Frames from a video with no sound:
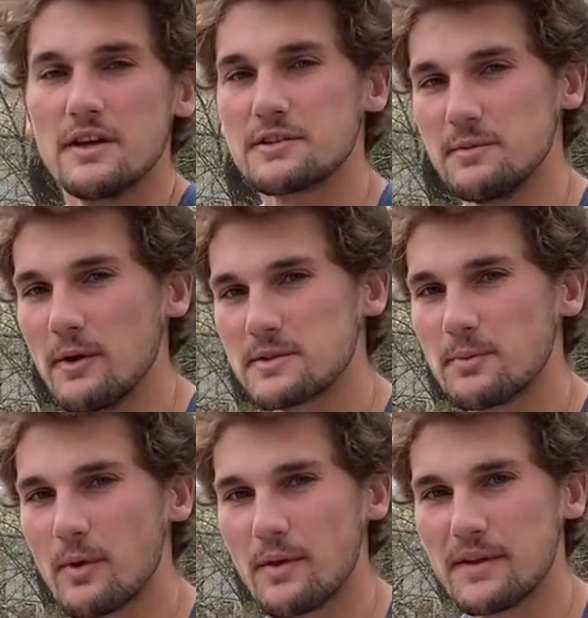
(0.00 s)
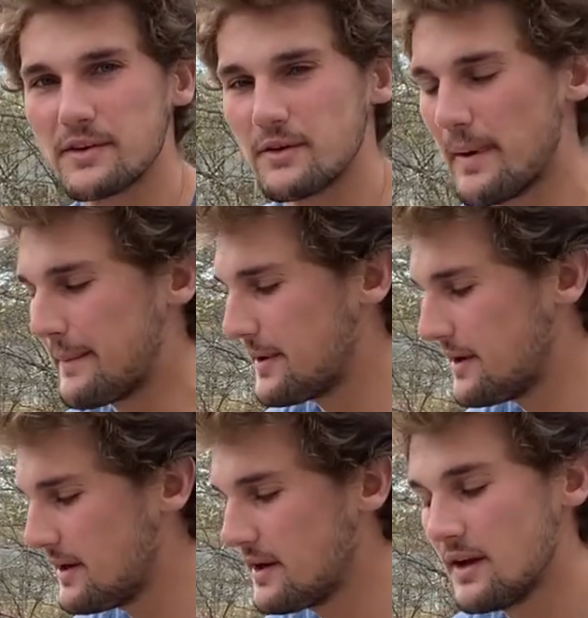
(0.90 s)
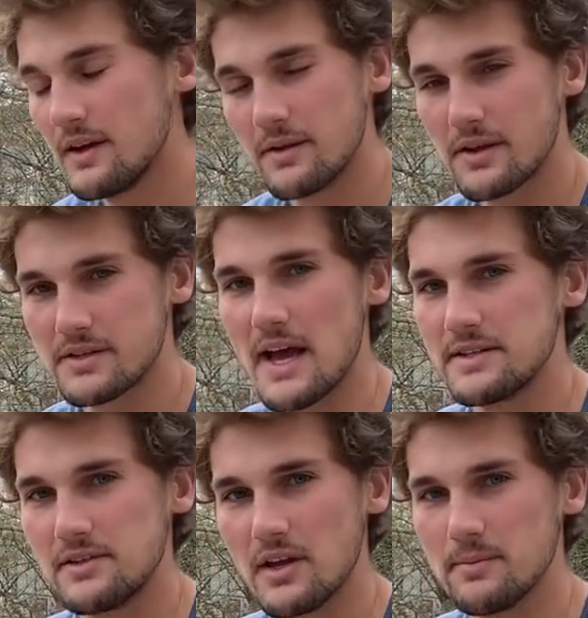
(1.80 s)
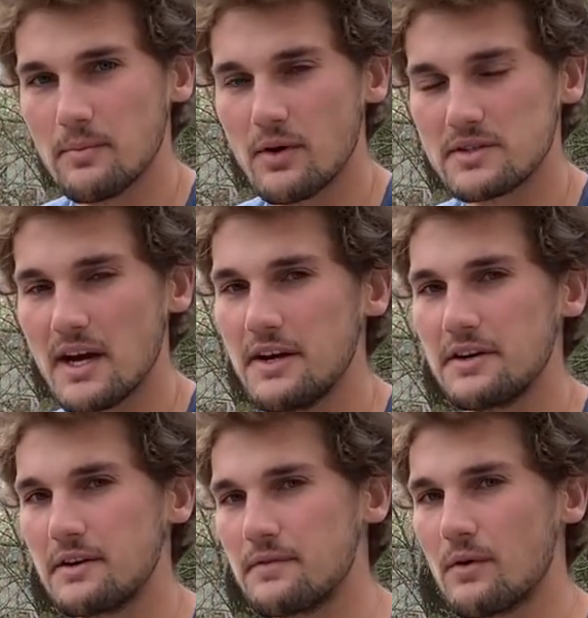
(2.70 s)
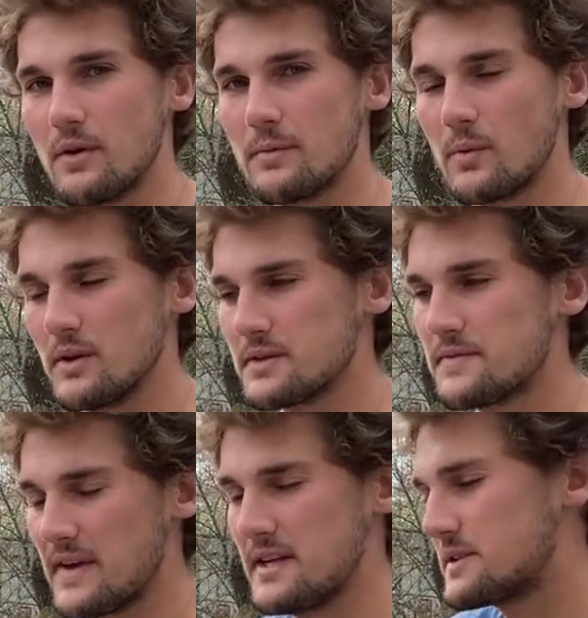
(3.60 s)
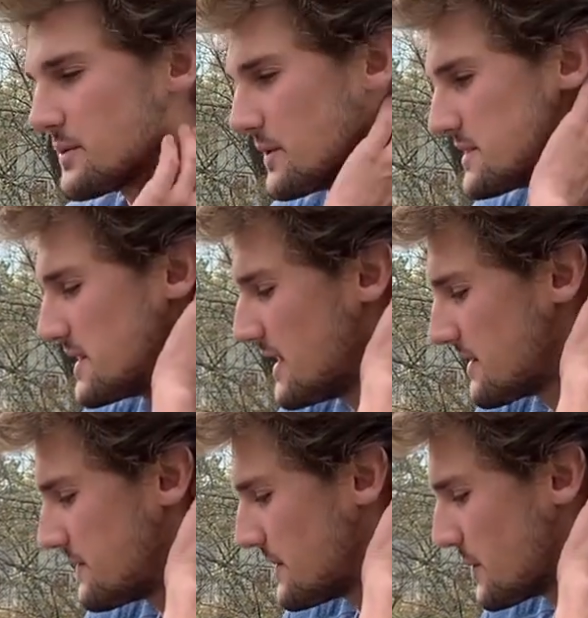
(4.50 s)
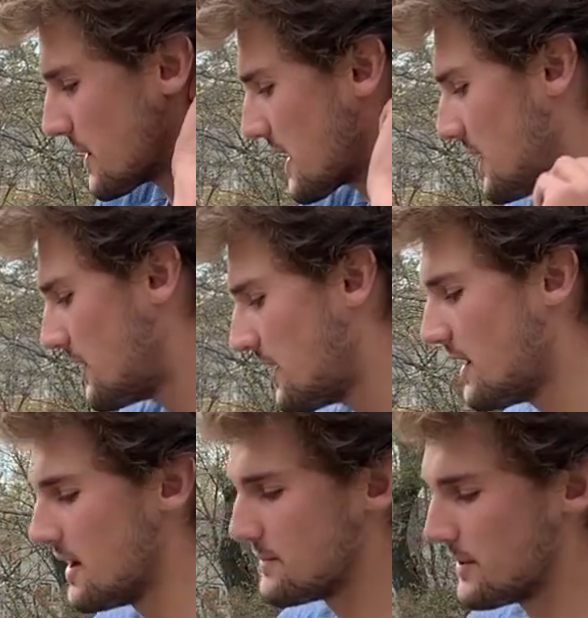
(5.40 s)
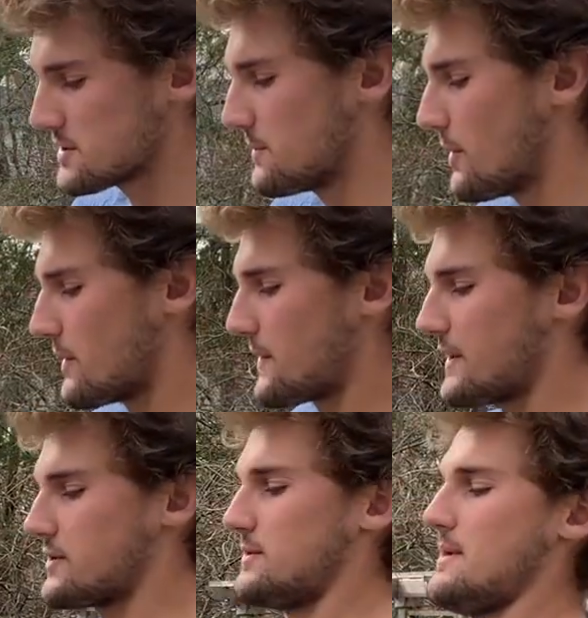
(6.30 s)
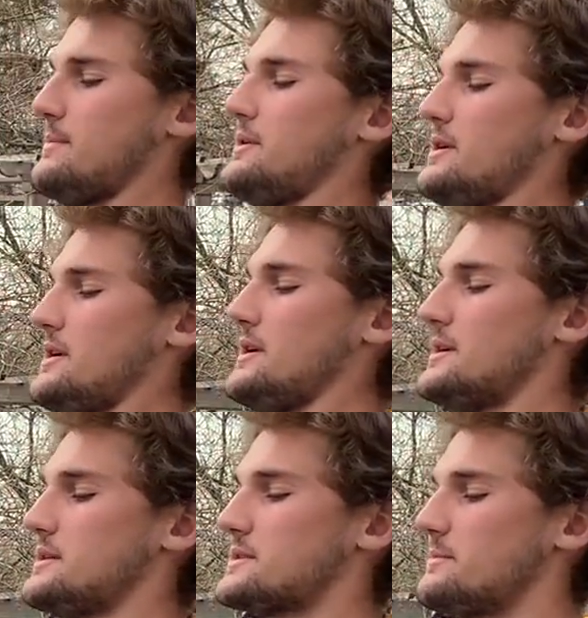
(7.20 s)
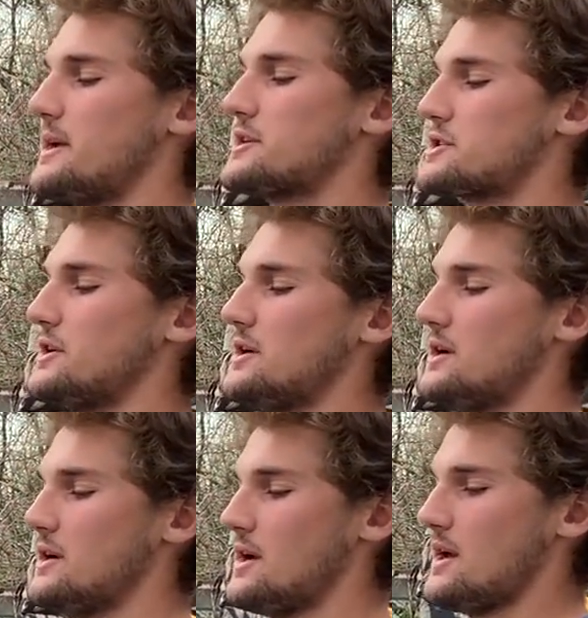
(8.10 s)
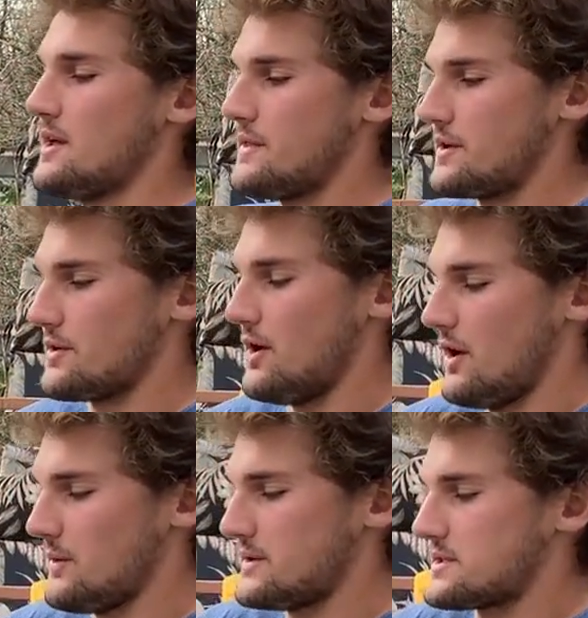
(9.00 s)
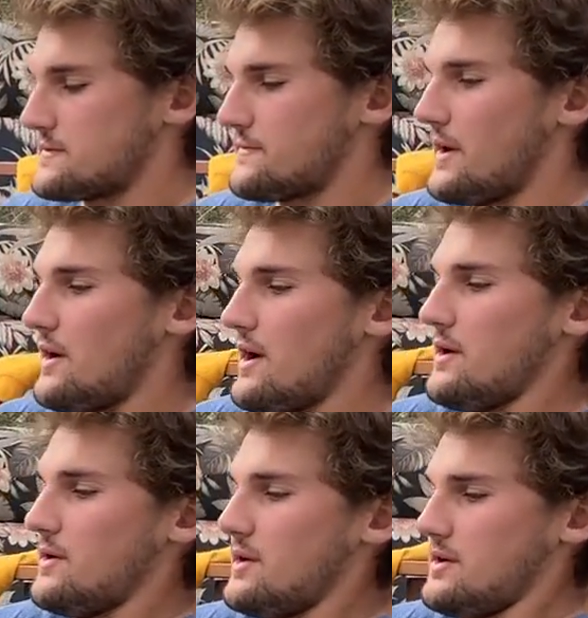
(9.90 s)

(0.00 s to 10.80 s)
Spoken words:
So the most important thing to remember, because as you get more tired, your form will fade towards the end of your workout. Most important thing to remember is to make sure that you're always as far out